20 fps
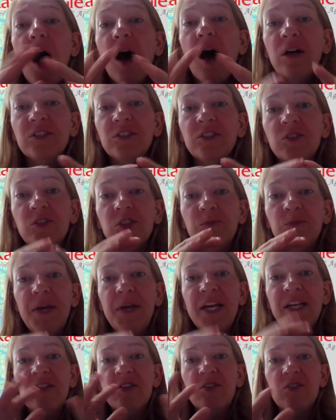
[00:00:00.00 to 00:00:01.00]
Also
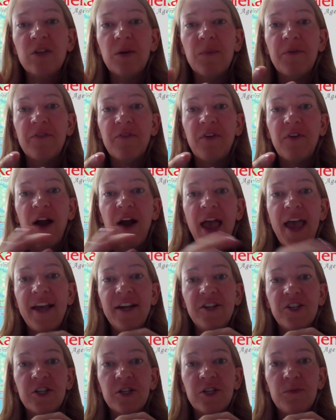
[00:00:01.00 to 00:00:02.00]
speak to some of our
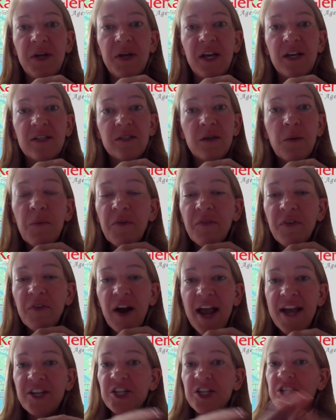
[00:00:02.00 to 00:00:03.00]
agents because some of our
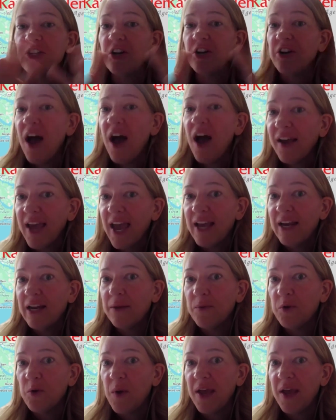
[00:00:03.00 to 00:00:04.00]
agents are not
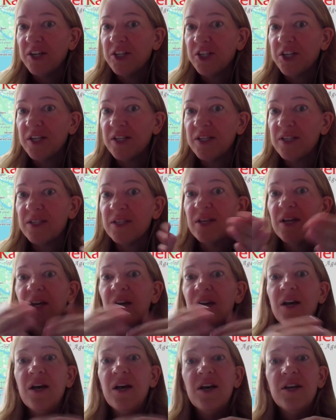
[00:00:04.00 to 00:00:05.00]
KW agents.
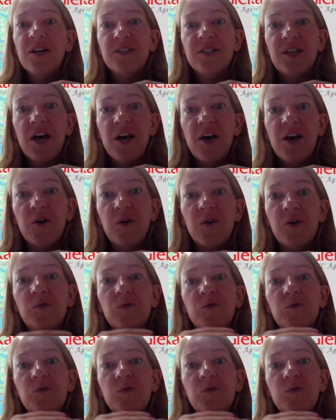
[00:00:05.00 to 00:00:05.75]
So